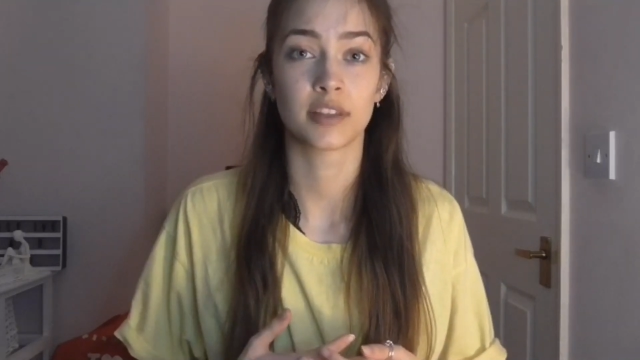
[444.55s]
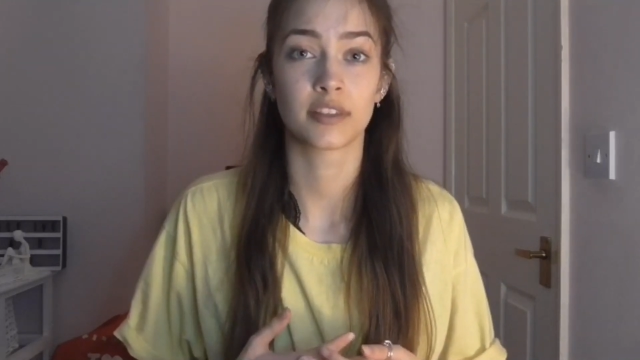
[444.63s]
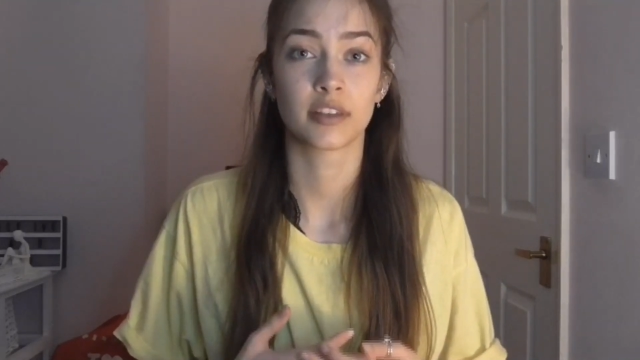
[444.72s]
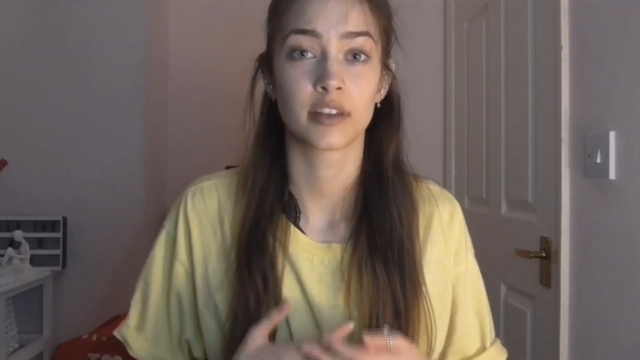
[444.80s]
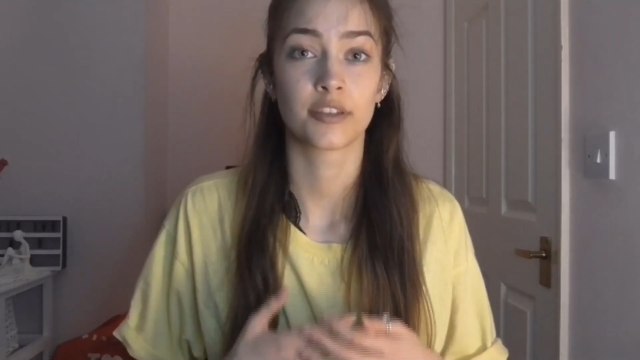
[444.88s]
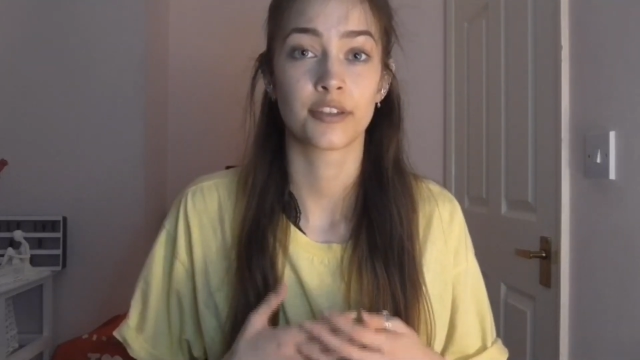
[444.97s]

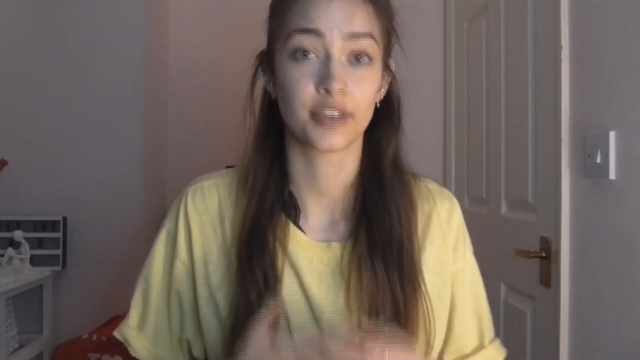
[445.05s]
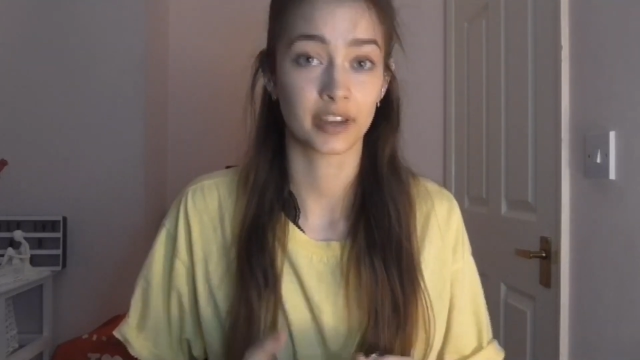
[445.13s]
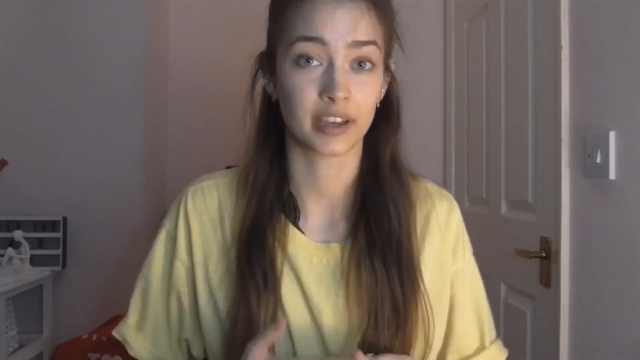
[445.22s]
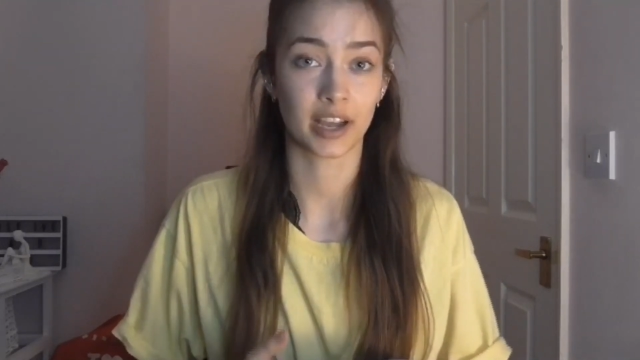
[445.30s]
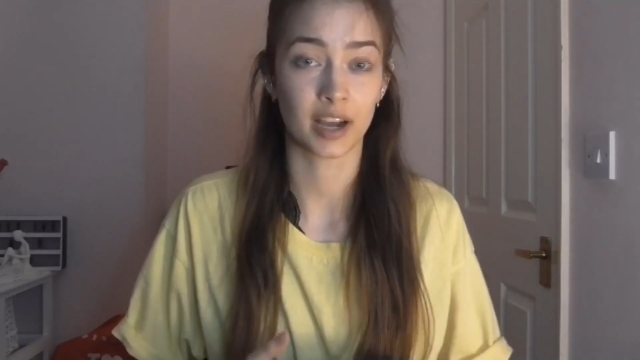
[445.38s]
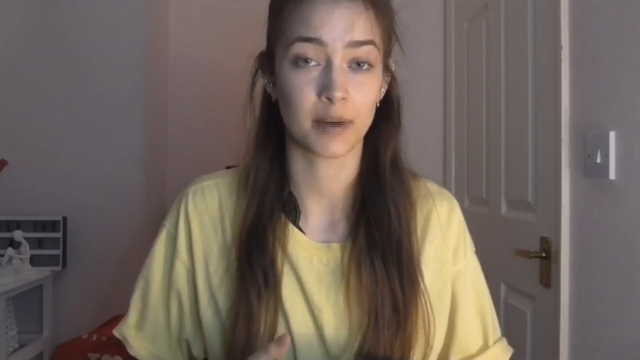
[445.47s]
with
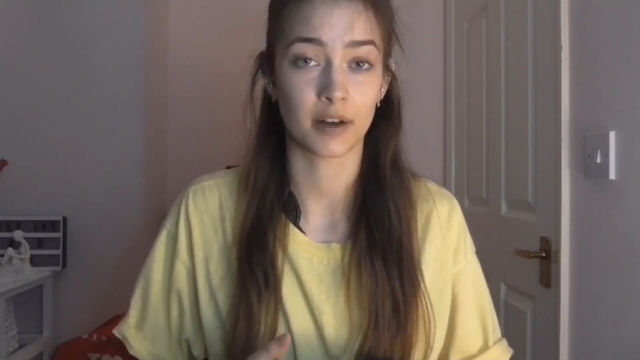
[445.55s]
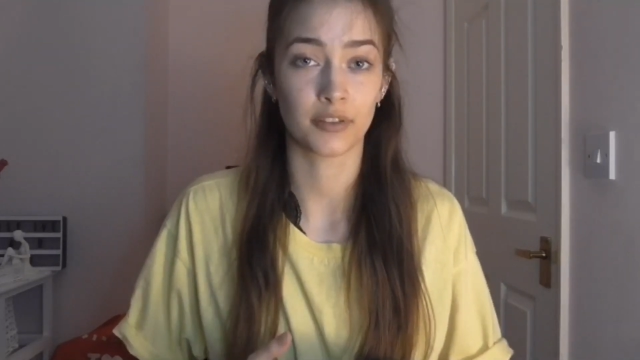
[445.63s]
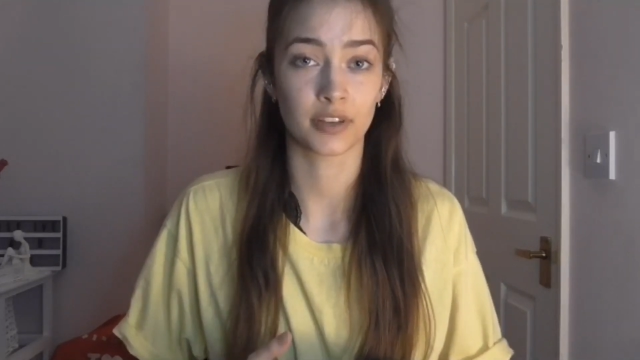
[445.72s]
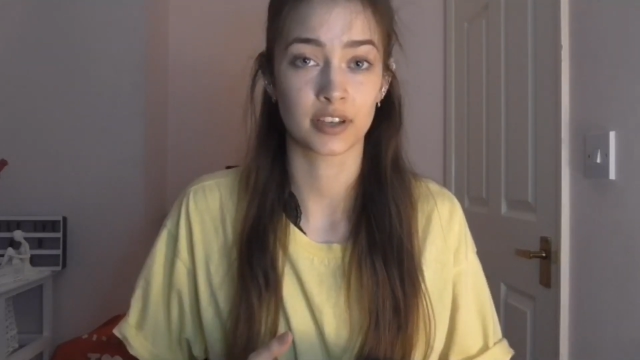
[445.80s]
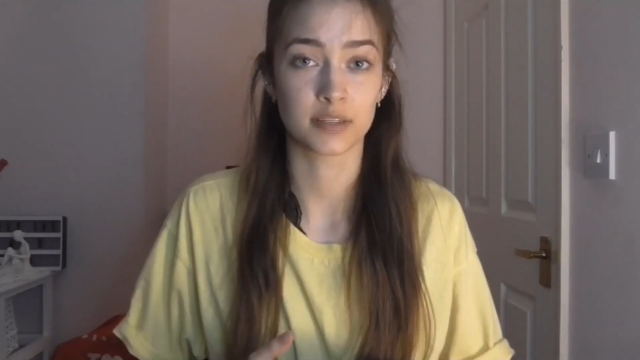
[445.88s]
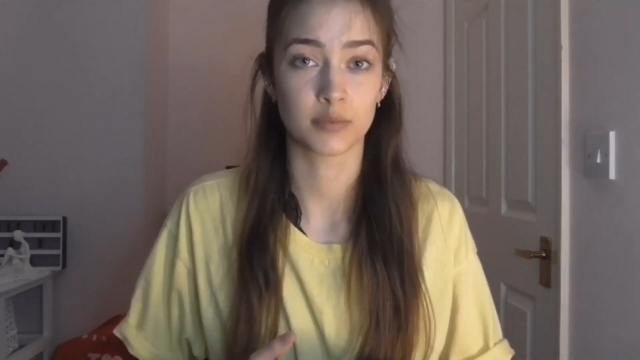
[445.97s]
thinking
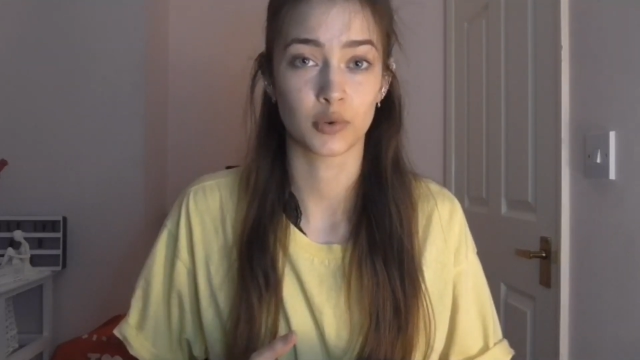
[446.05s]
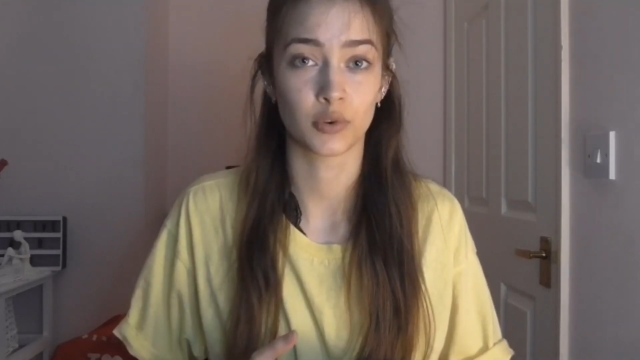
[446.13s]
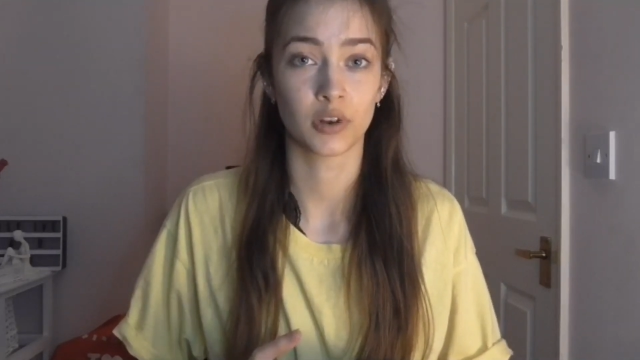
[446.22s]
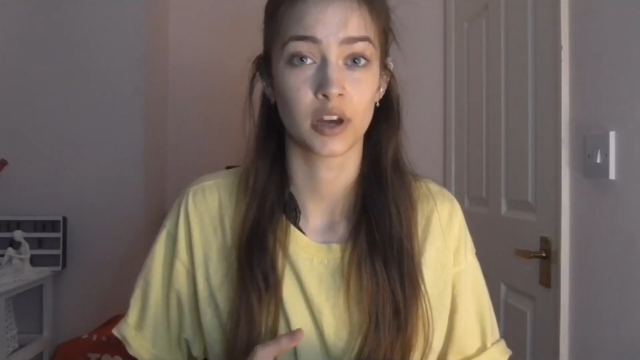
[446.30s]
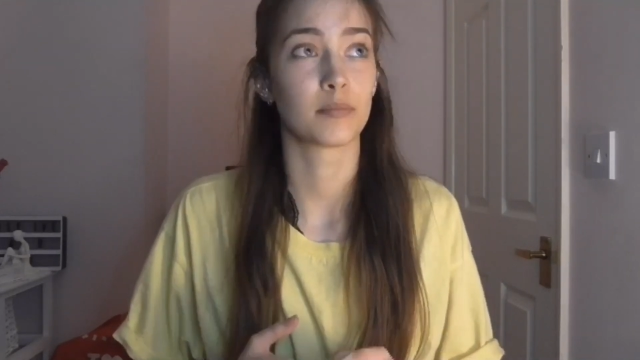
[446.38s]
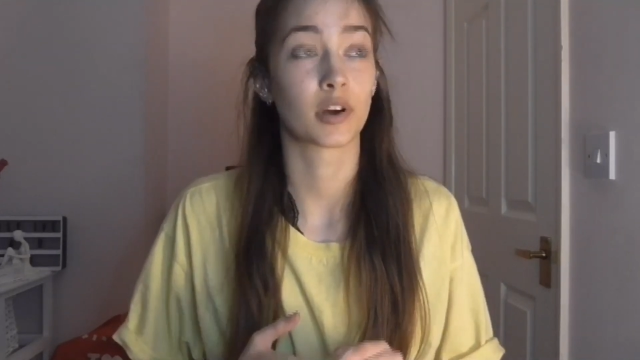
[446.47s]
about things more.